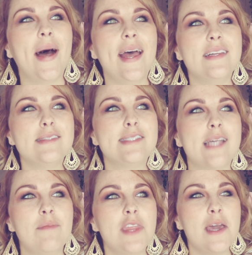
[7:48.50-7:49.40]
But
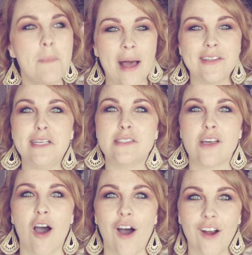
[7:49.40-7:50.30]
something about
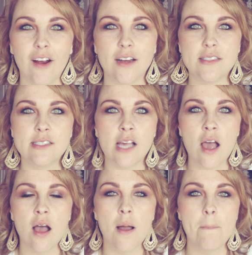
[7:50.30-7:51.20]
these cards